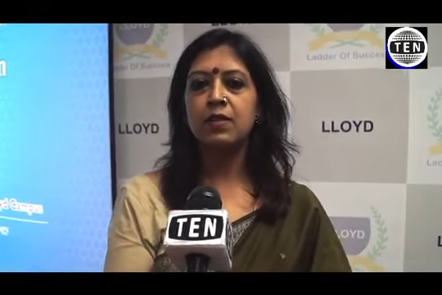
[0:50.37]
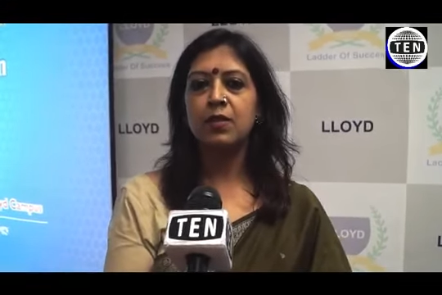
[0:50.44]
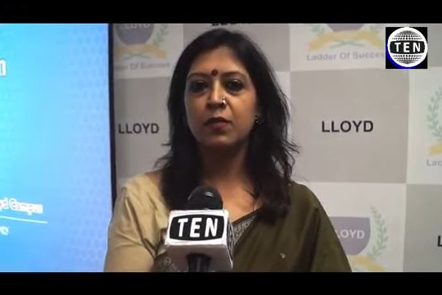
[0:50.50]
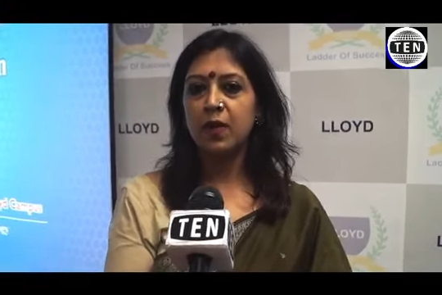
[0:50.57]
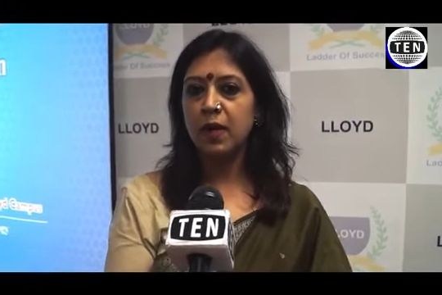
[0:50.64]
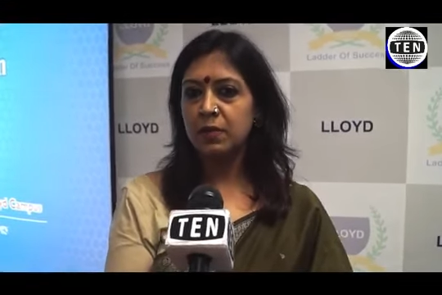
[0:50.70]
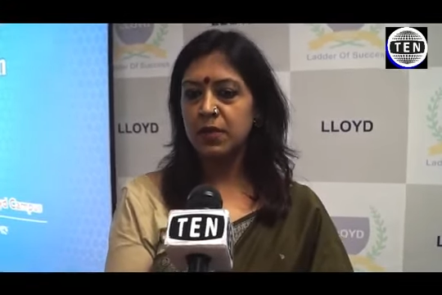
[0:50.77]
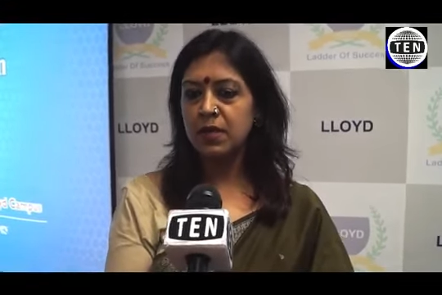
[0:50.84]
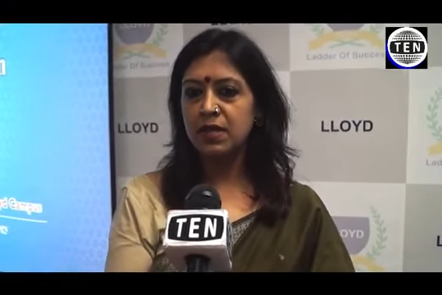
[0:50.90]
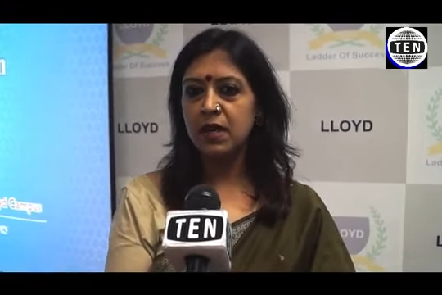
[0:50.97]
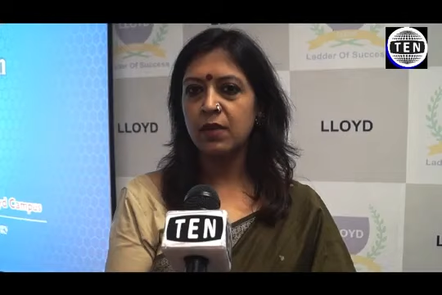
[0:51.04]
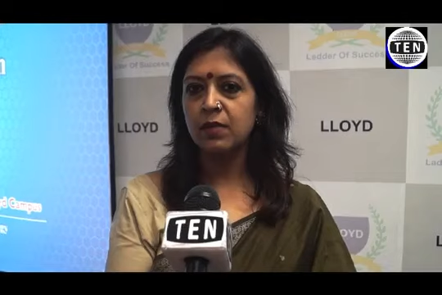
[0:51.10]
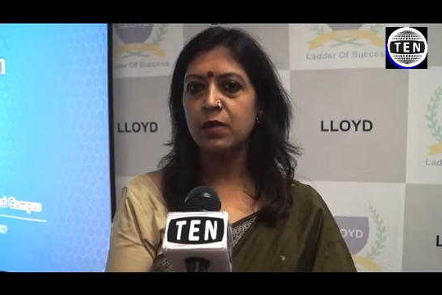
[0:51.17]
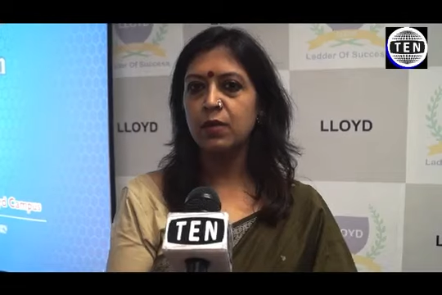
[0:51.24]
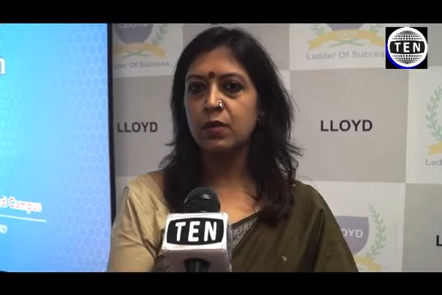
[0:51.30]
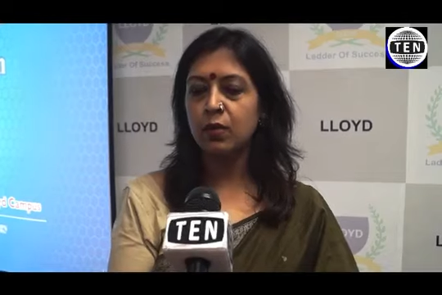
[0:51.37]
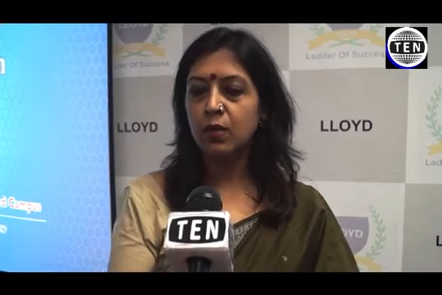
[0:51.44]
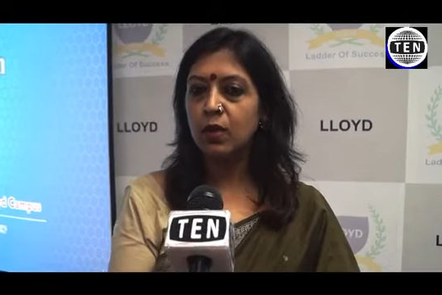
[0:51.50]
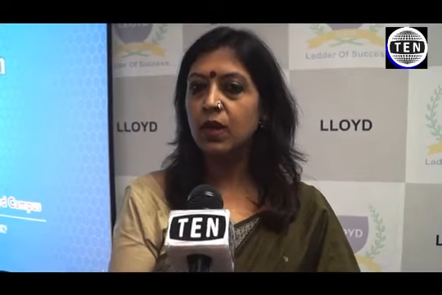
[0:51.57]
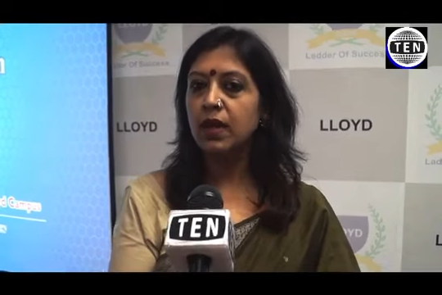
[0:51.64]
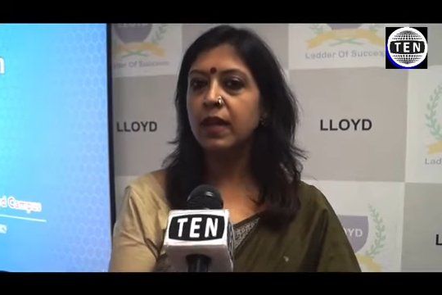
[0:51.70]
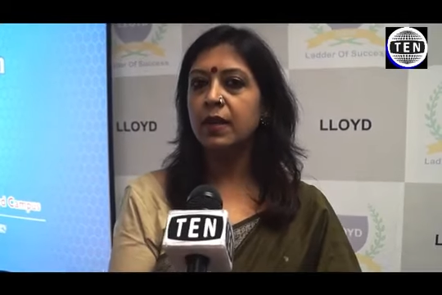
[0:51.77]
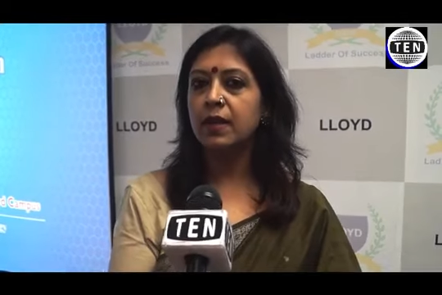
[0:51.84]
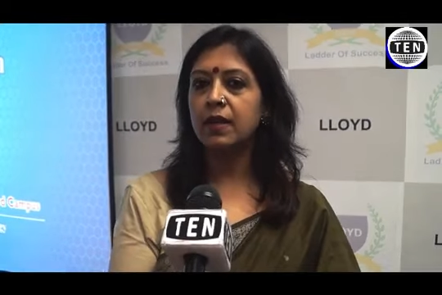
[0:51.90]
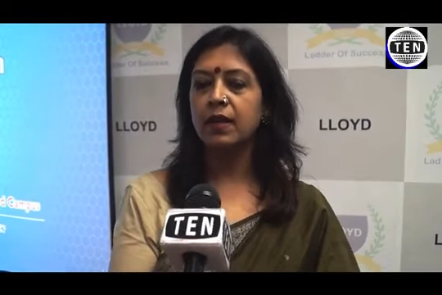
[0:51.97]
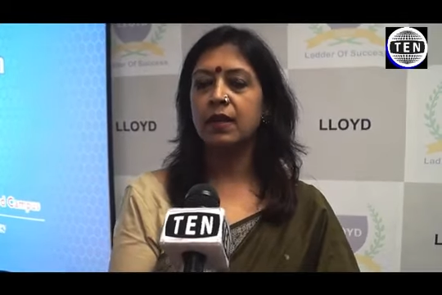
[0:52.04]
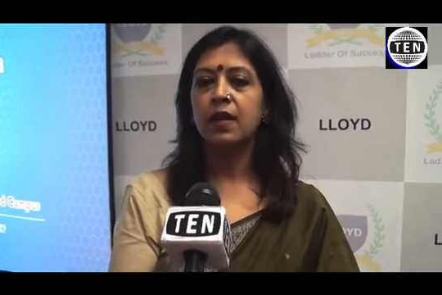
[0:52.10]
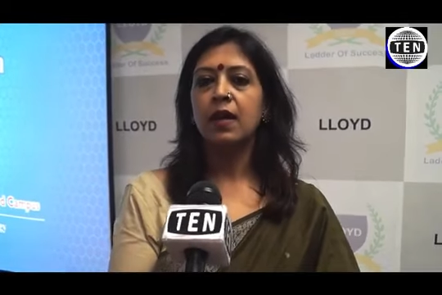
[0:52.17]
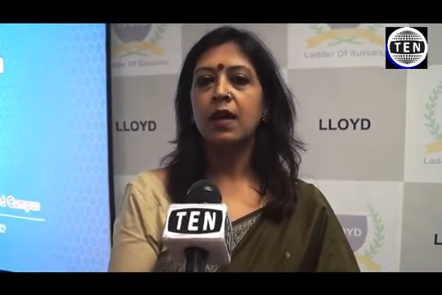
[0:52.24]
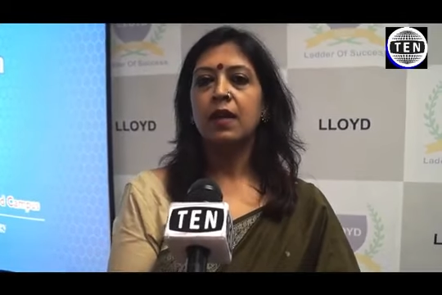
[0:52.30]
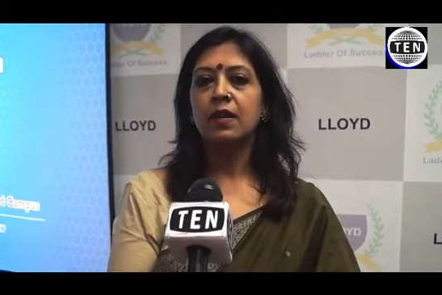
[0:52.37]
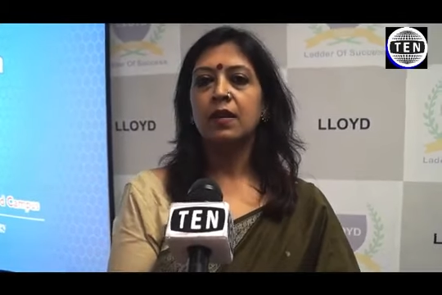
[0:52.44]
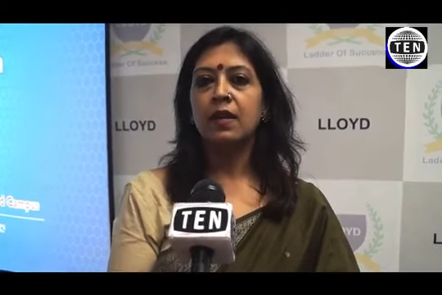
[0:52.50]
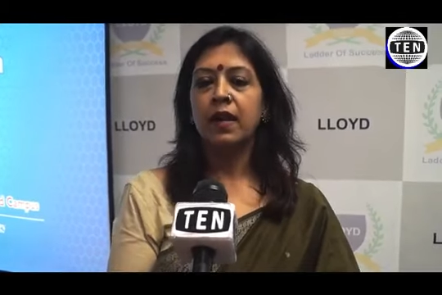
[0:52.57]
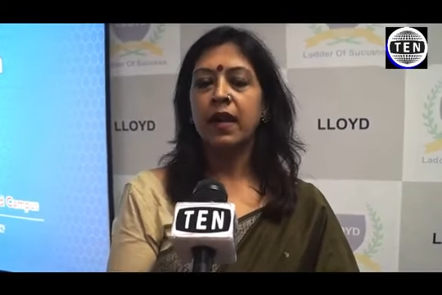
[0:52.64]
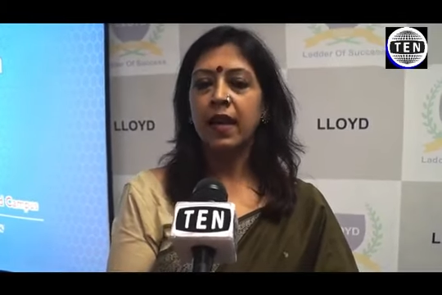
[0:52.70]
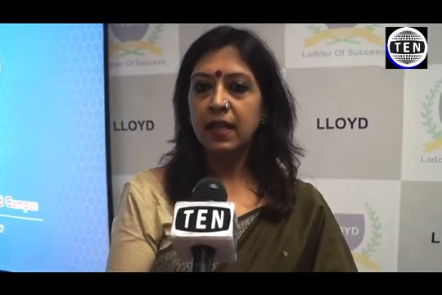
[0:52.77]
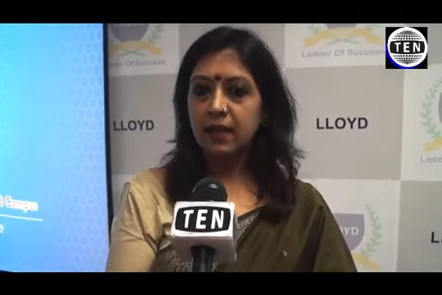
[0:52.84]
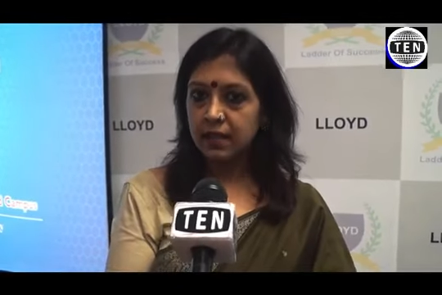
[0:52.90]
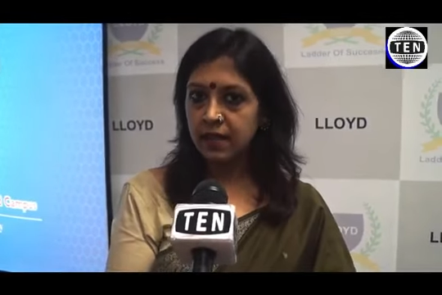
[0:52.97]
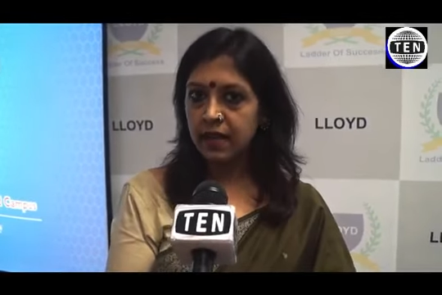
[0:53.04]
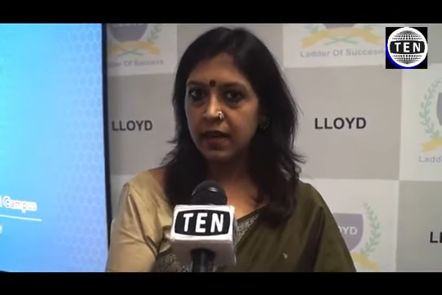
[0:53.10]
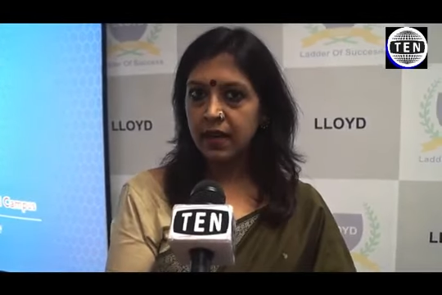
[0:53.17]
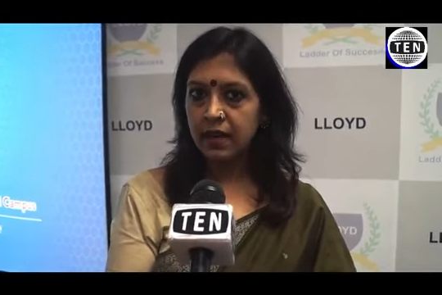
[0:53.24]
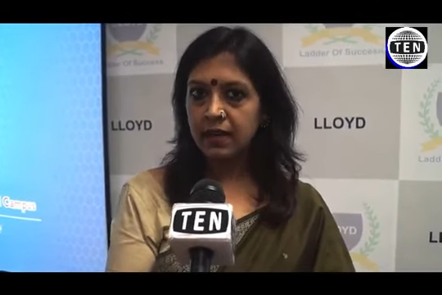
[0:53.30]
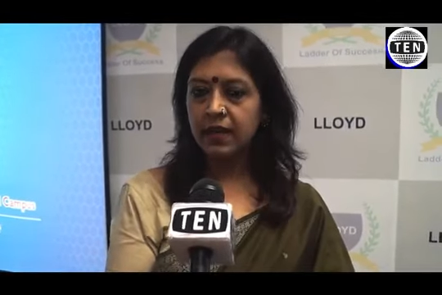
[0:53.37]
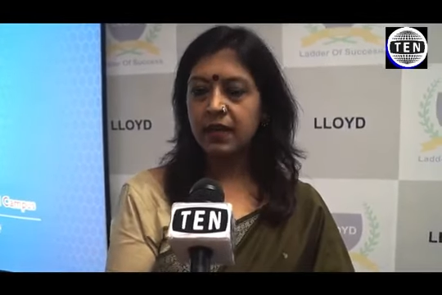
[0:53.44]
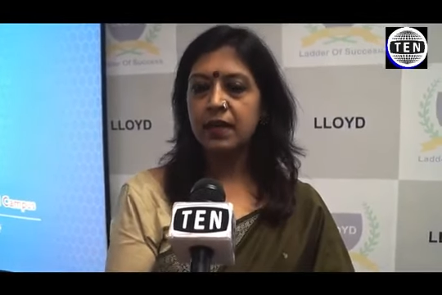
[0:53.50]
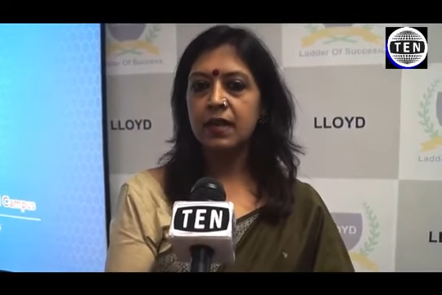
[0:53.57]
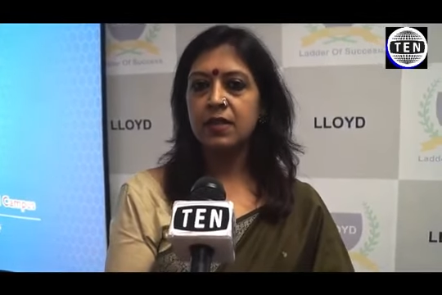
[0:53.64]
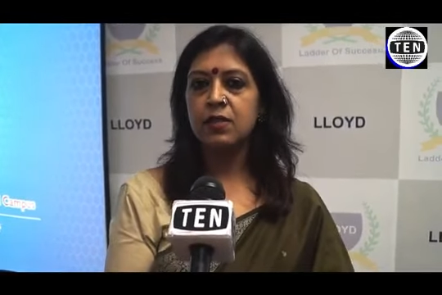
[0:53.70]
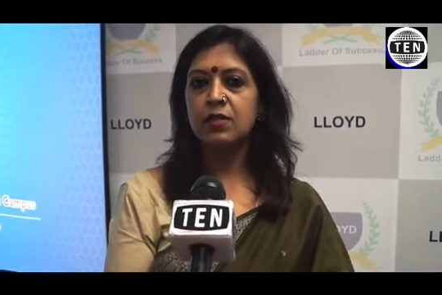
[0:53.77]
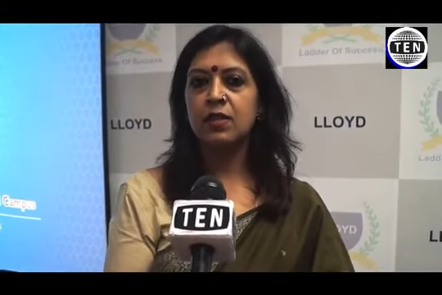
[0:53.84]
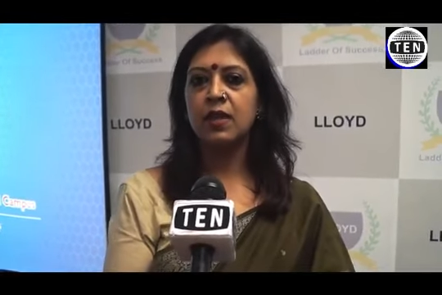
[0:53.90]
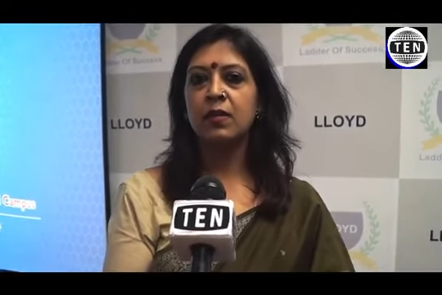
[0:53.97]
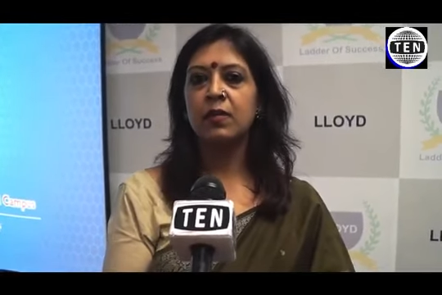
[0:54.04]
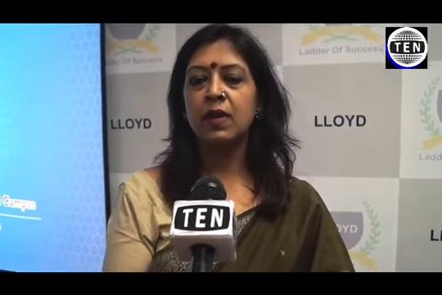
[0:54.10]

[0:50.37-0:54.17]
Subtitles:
So pharmacists have a role in the healthcare industry,